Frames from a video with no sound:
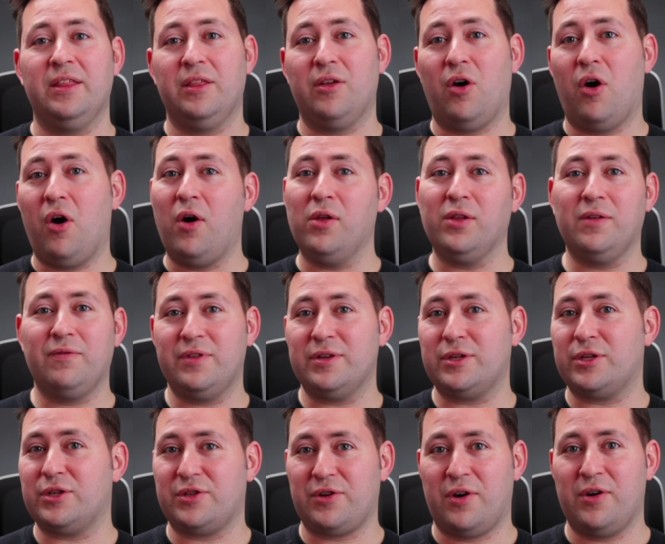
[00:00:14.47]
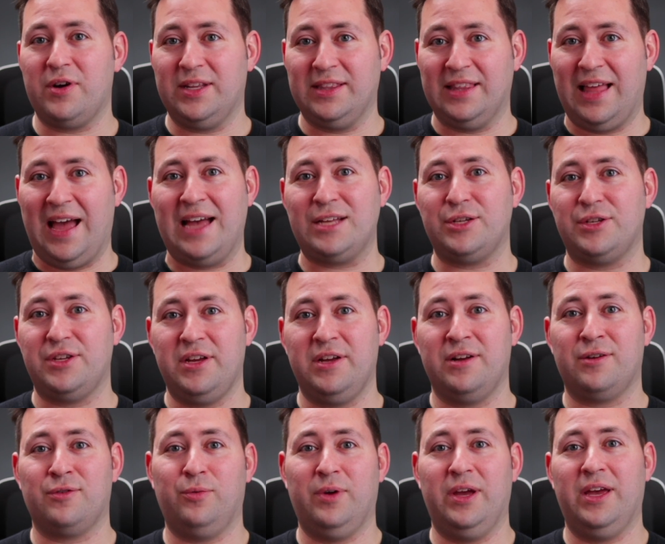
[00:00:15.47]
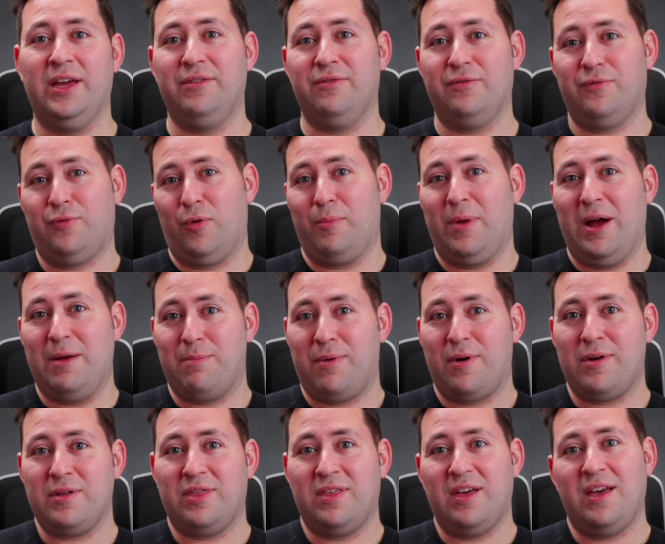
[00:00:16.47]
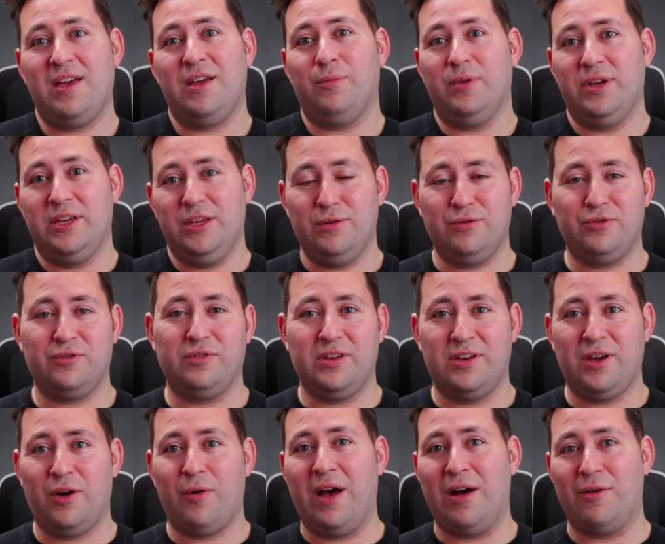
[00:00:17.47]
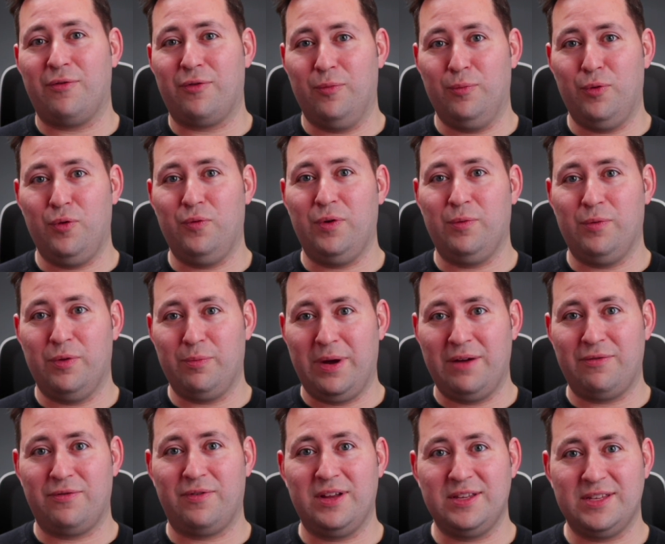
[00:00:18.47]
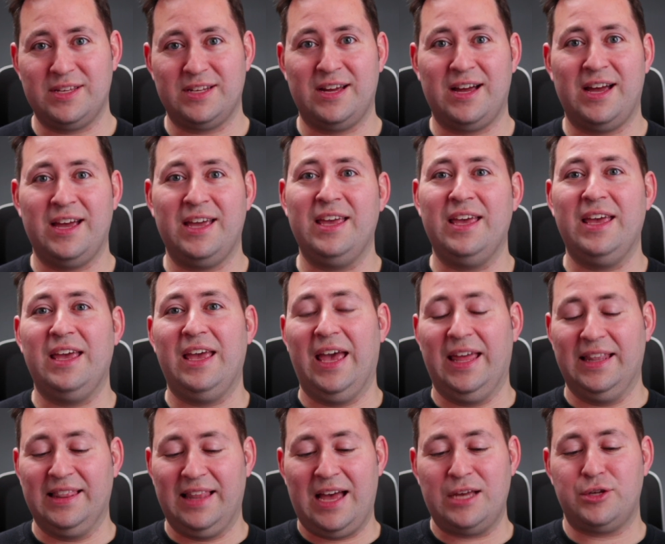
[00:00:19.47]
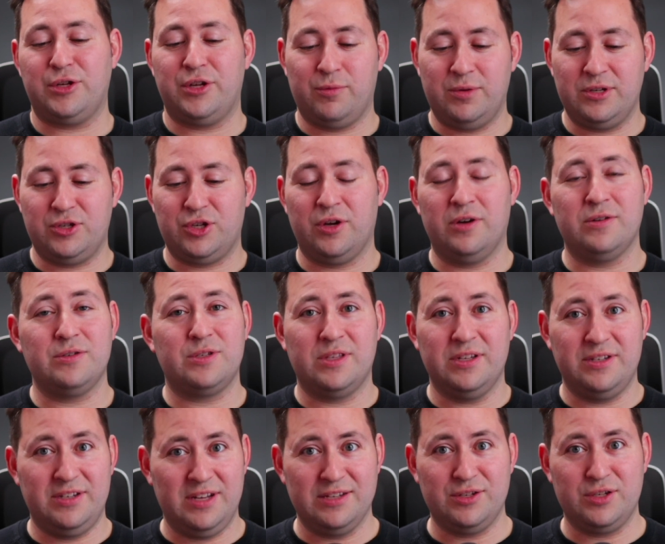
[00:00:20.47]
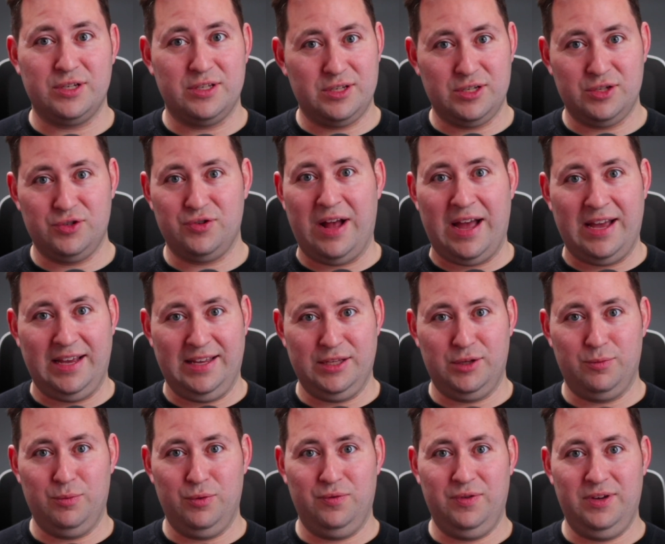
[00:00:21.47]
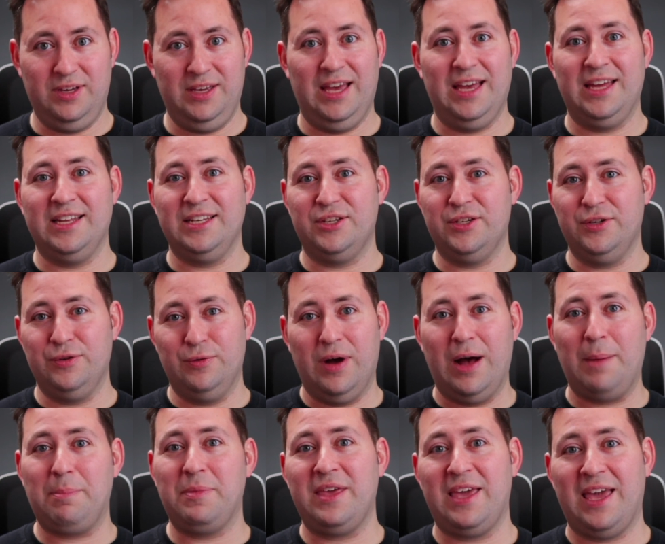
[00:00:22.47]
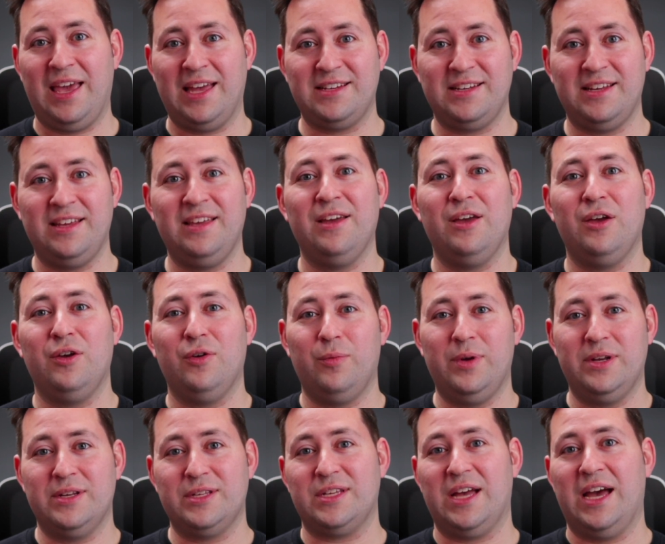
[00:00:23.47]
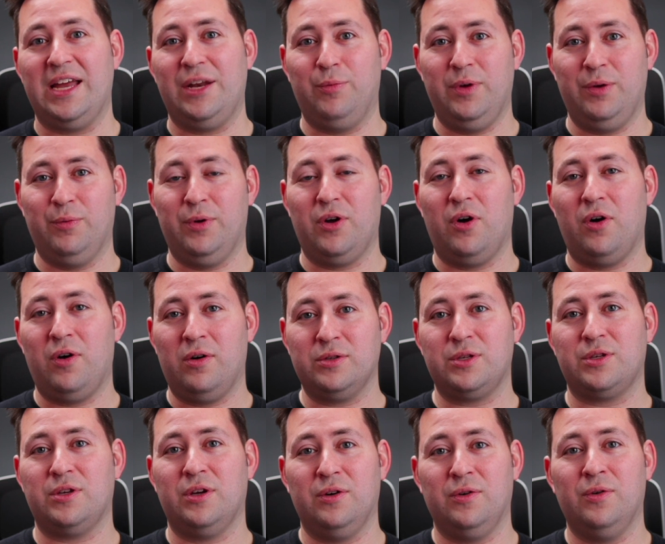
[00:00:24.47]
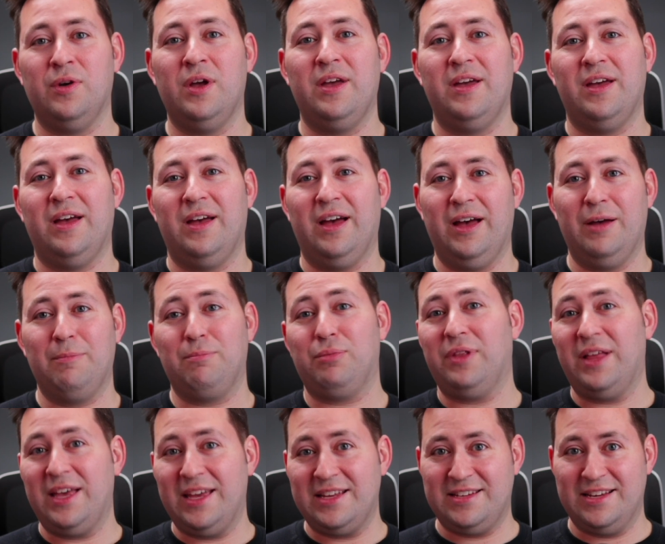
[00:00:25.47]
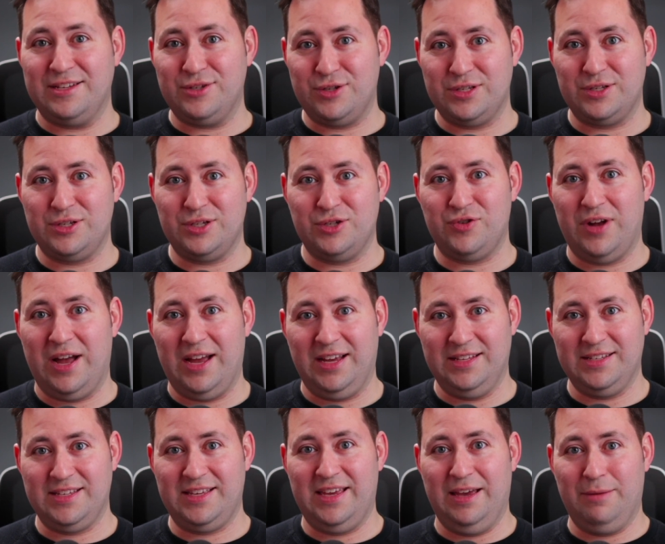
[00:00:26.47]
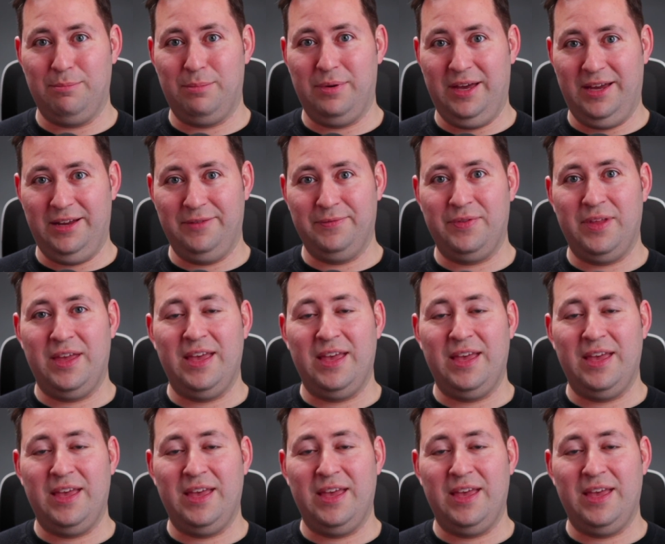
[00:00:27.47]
All of this started last year when, for my birthday, we usually go out for a movie with my friends and I, and last year we chose the Dungeons and Dragons movie. And to up the ante, we decided we would also play a Dungeons and Dragons campaign.